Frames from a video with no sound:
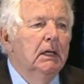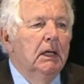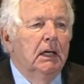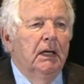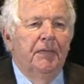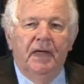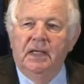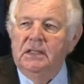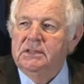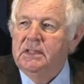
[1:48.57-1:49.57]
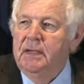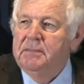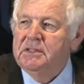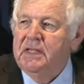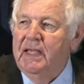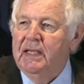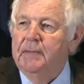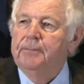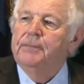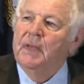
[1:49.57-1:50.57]
that he's mistaken.
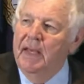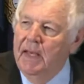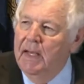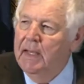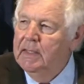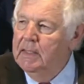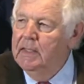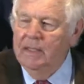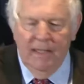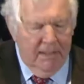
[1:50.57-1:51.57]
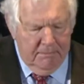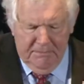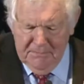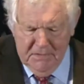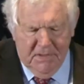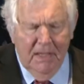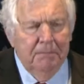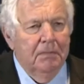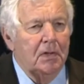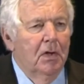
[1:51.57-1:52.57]
I am of the
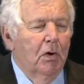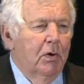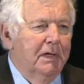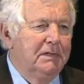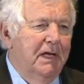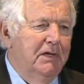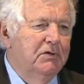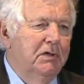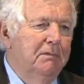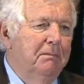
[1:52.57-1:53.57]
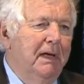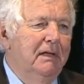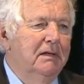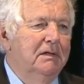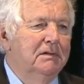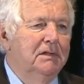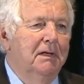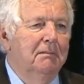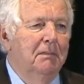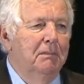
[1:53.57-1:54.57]
same orientation bent as
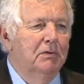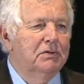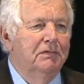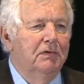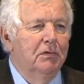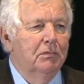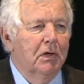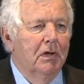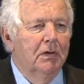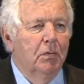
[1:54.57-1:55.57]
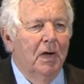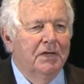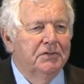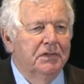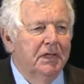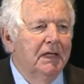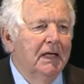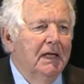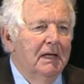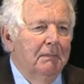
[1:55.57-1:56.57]
most of you in regard to Washington,
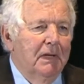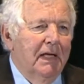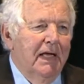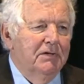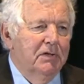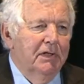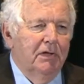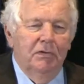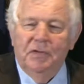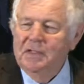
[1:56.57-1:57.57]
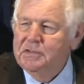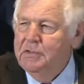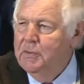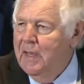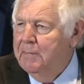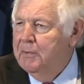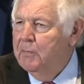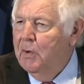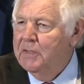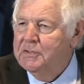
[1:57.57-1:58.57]
but occasionally good things do happen in
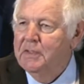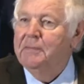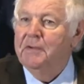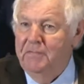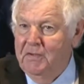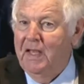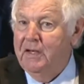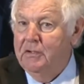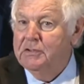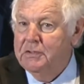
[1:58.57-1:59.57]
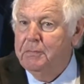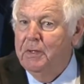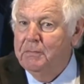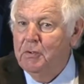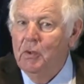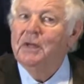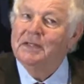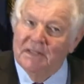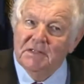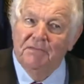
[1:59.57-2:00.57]
Washington. If you get a good Supreme Court,
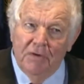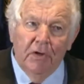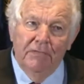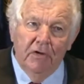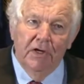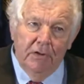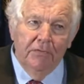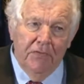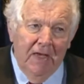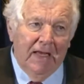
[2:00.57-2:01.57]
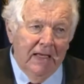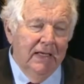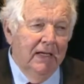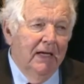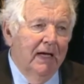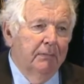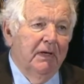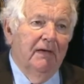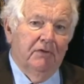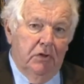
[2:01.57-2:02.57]
that's a very, very good thing. And we
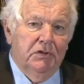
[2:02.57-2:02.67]
have a good